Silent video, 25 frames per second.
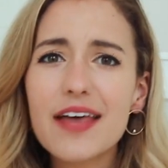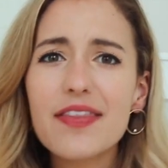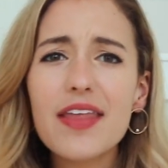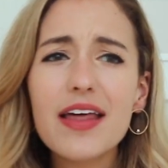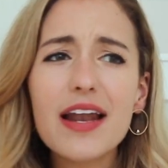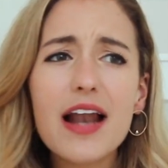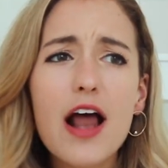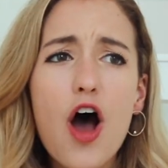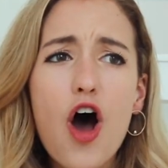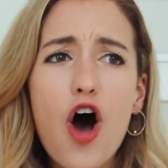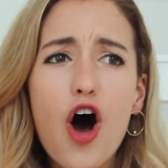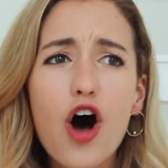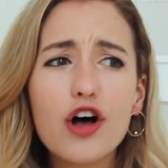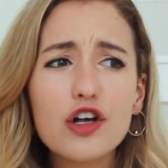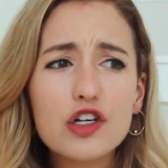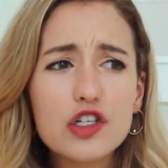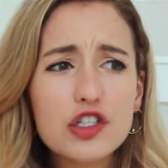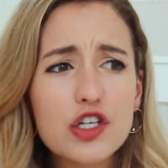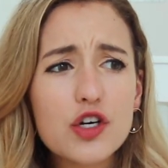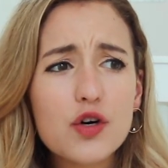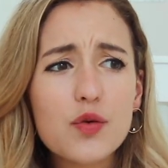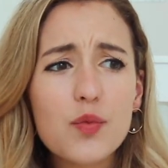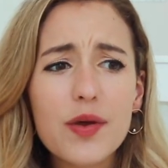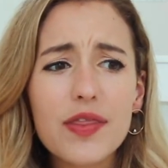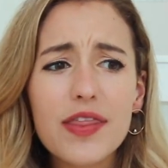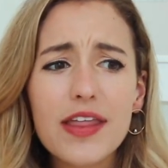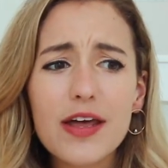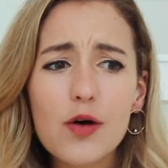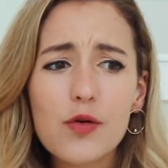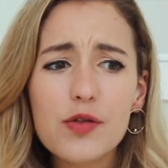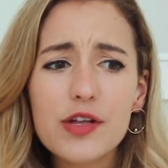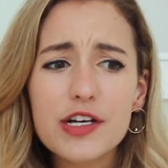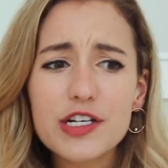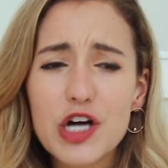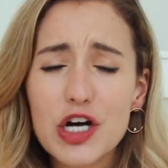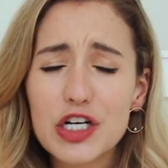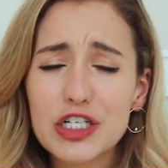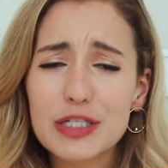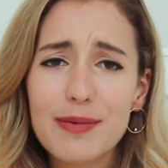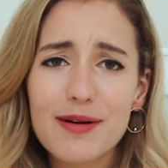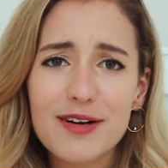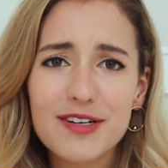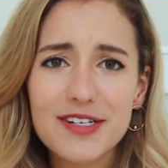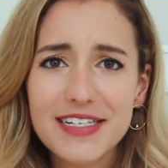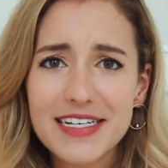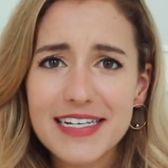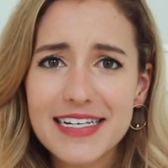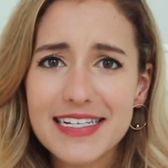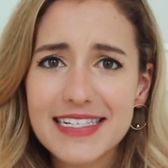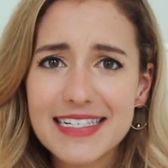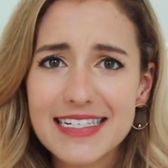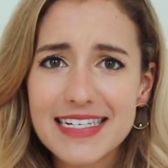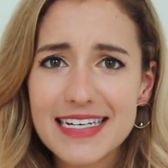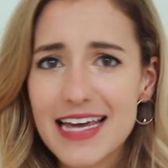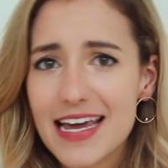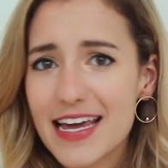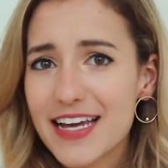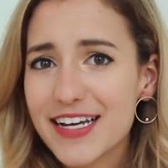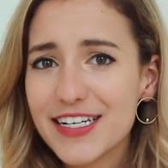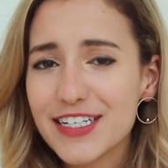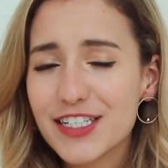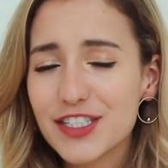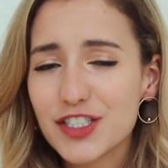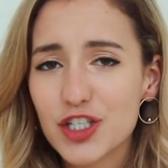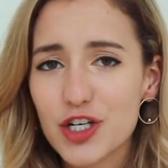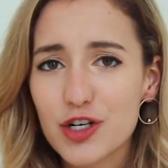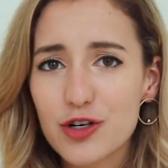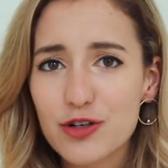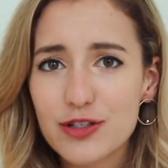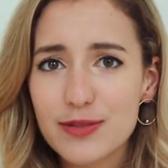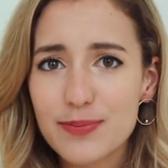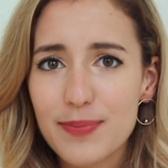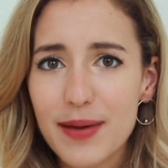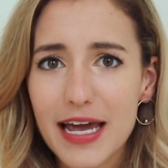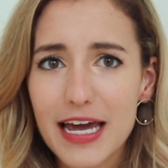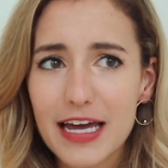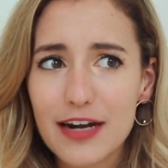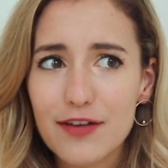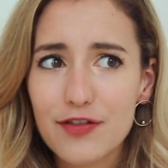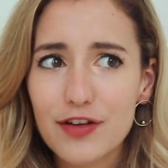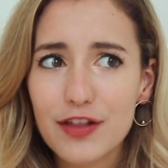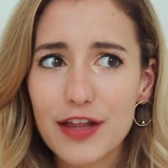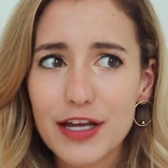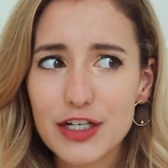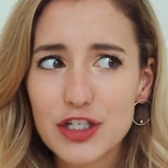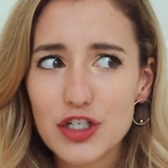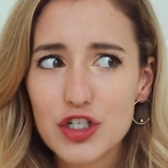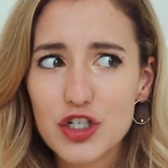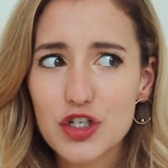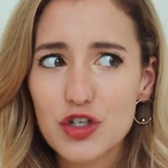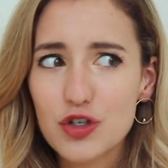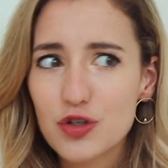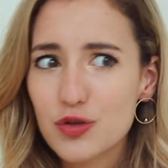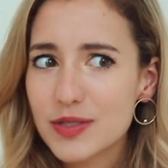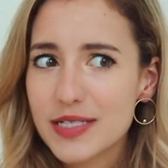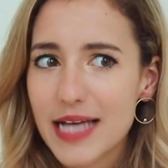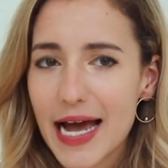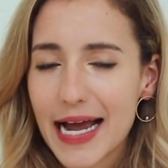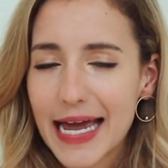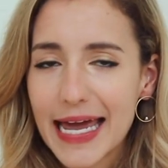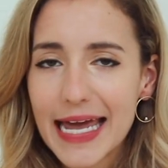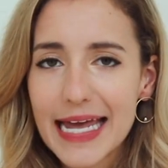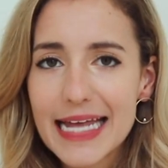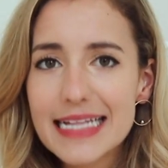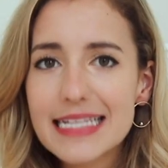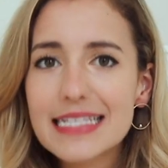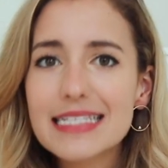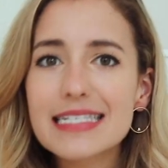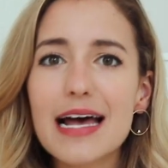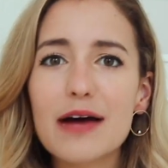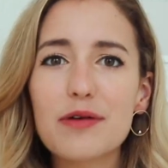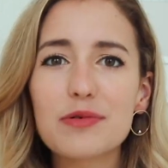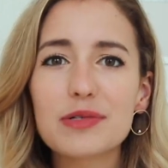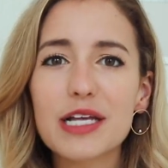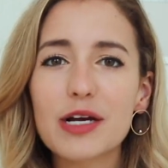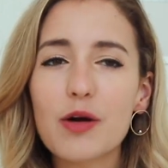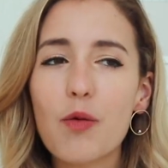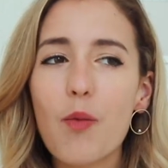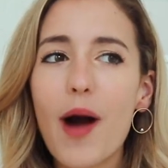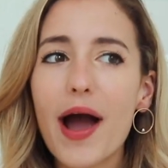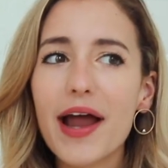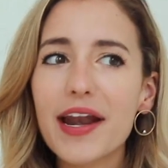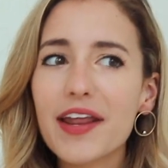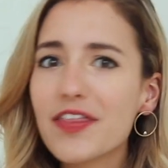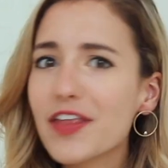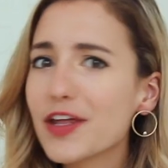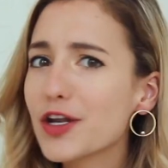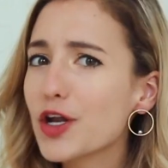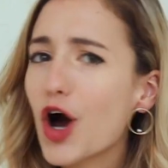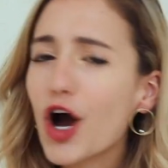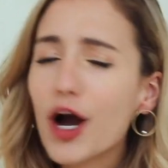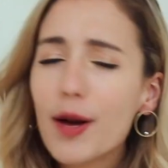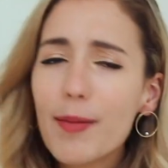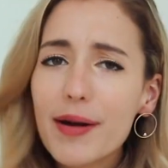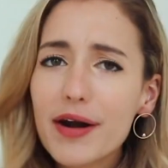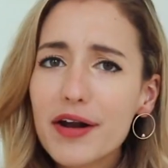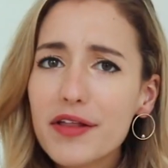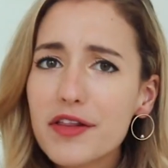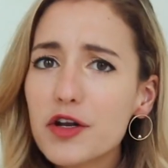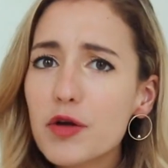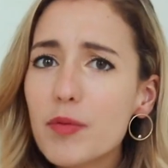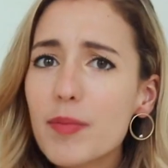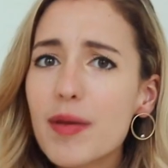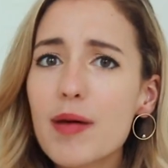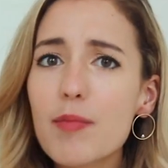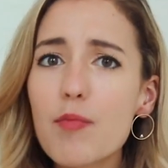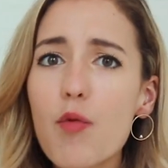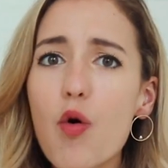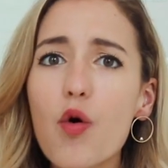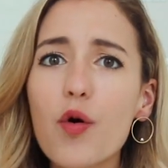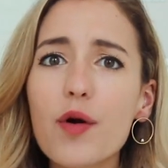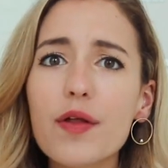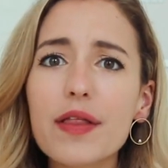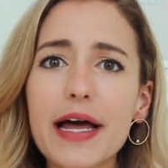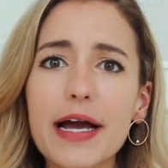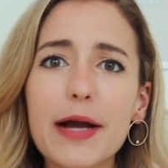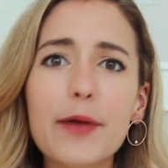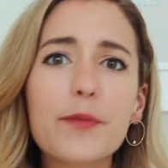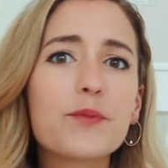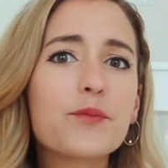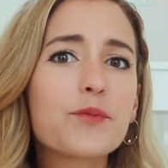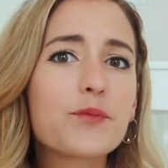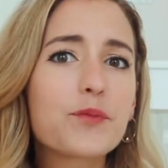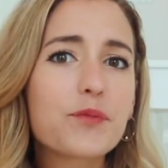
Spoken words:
And then also when they only talked about DNCA, Joe's band, for like 2 seconds, I was like, why didn't they talk about it a little bit more, like